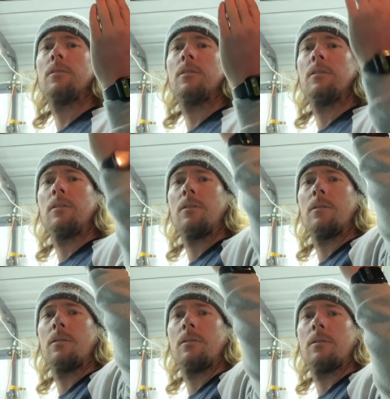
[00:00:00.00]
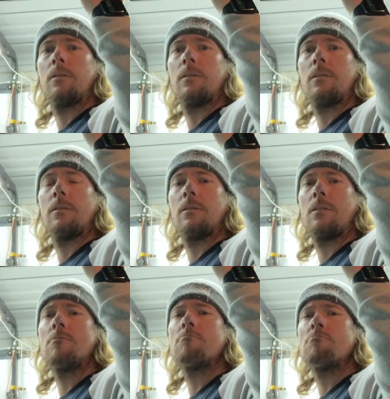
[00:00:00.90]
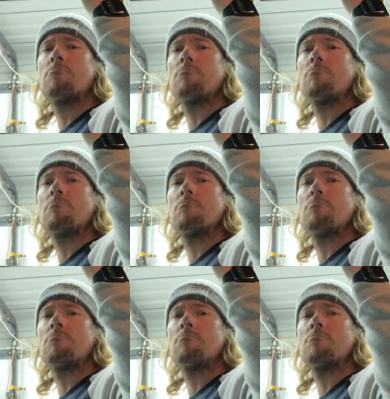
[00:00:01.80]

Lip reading: Nobody speaks.